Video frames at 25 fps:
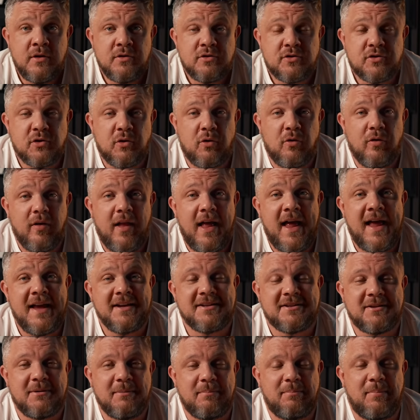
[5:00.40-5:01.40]
So
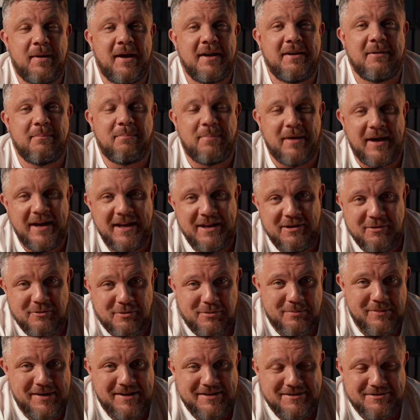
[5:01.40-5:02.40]
last, but by
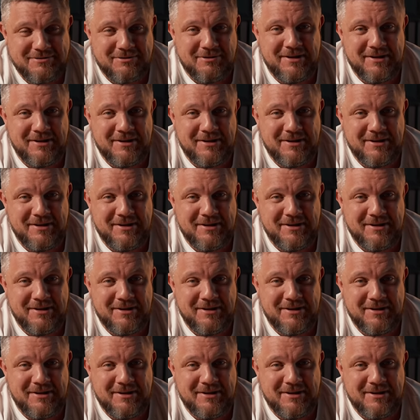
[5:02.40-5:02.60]
no means